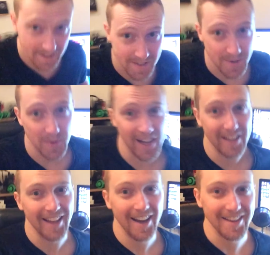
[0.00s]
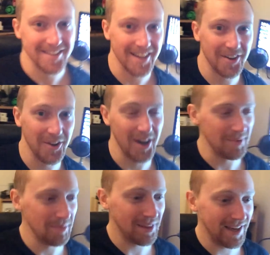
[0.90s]
is quite nice. I don't know, I've
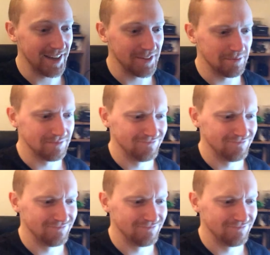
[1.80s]
been playing